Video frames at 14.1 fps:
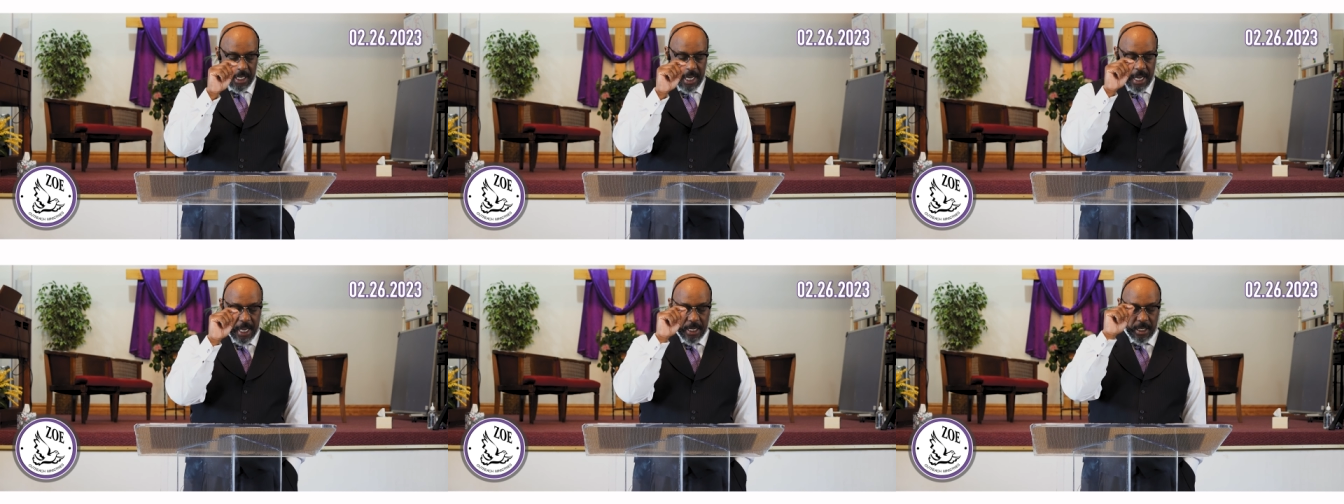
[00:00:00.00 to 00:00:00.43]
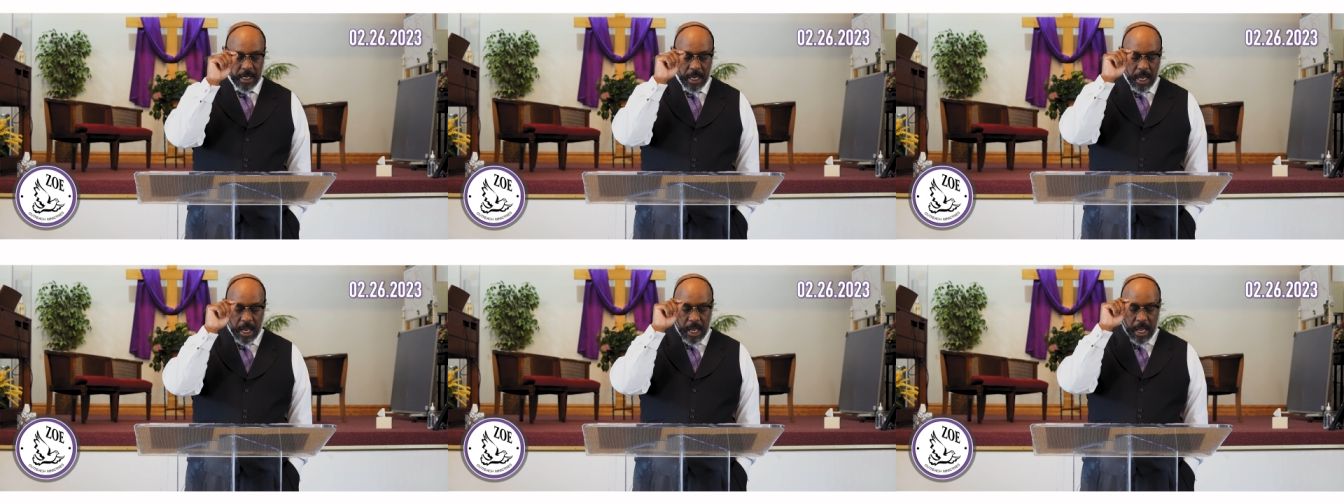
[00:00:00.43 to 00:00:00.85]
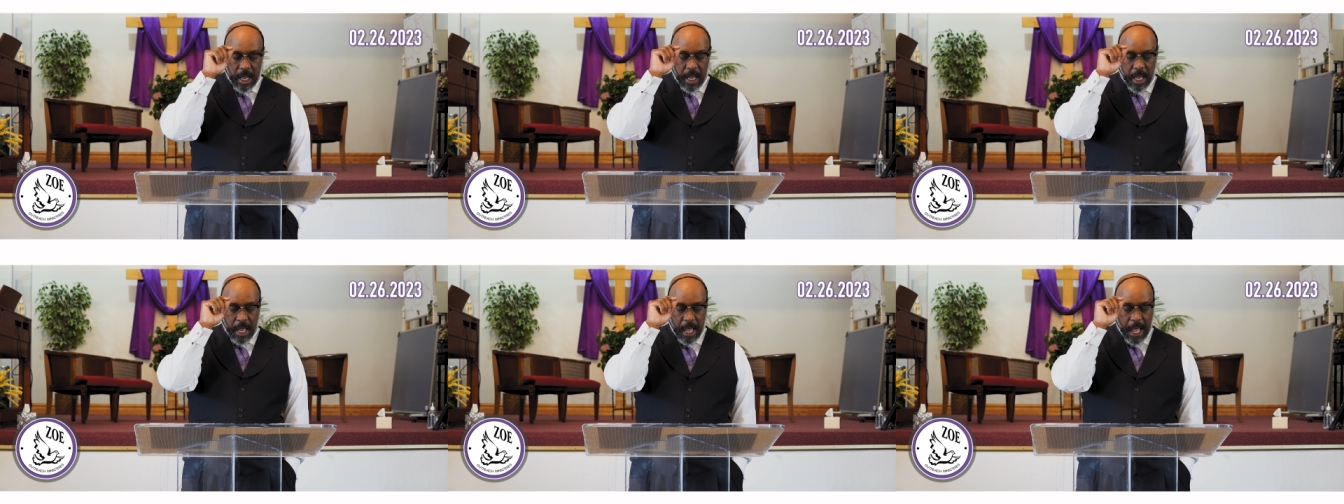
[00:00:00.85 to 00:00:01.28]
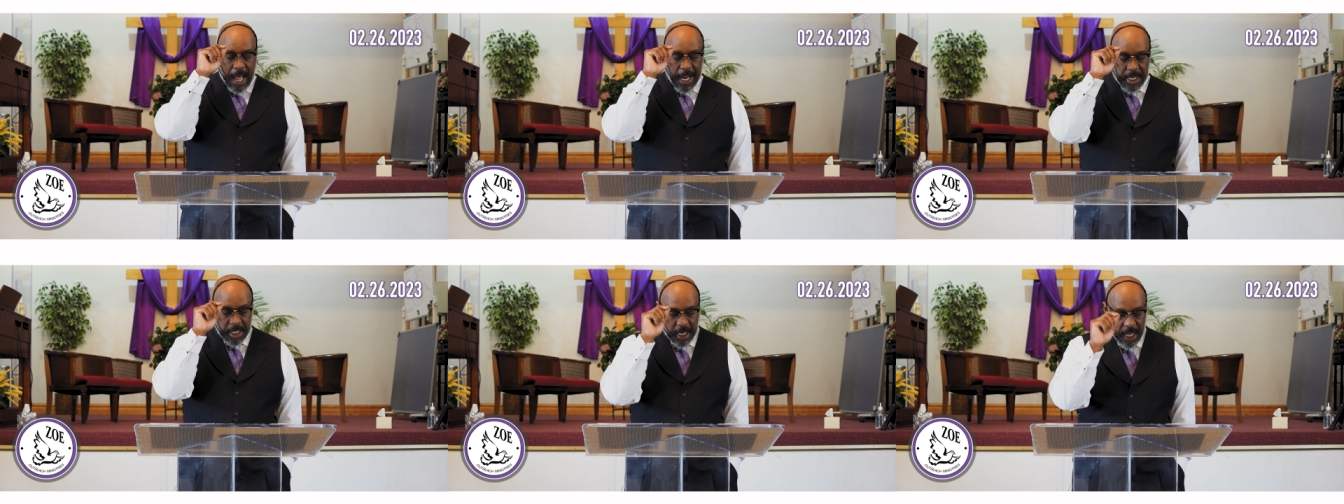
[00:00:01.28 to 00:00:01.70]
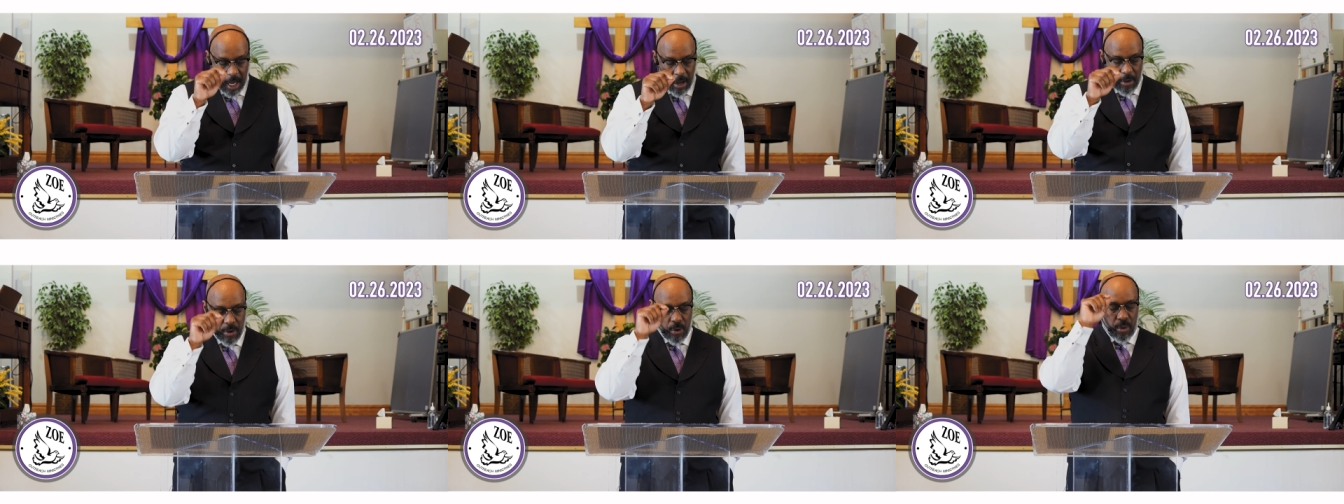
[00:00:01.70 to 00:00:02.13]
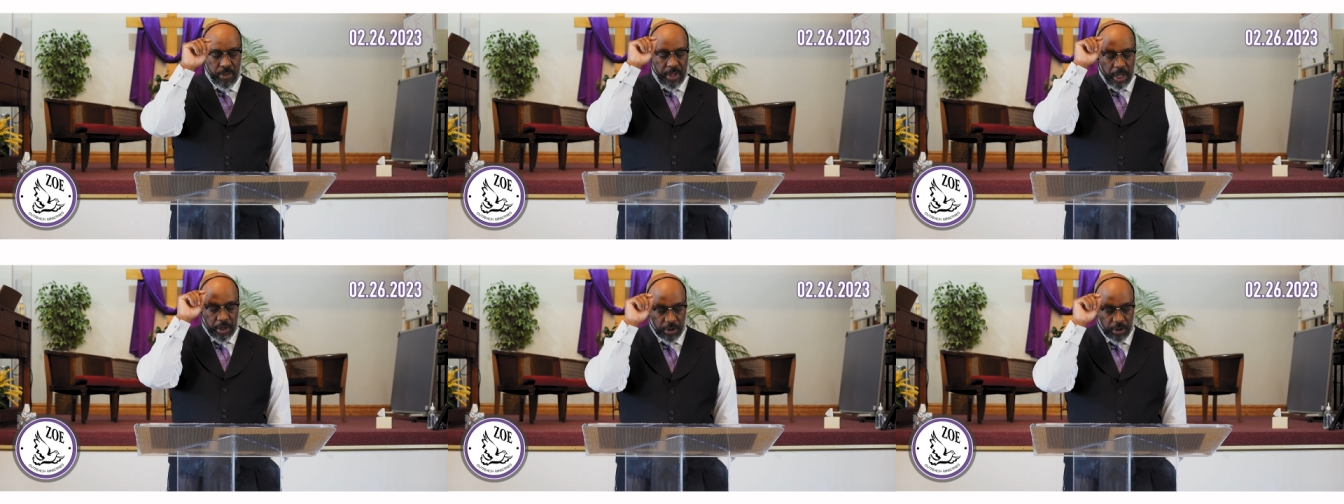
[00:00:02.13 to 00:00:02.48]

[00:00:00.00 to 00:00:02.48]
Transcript: says, I tell you the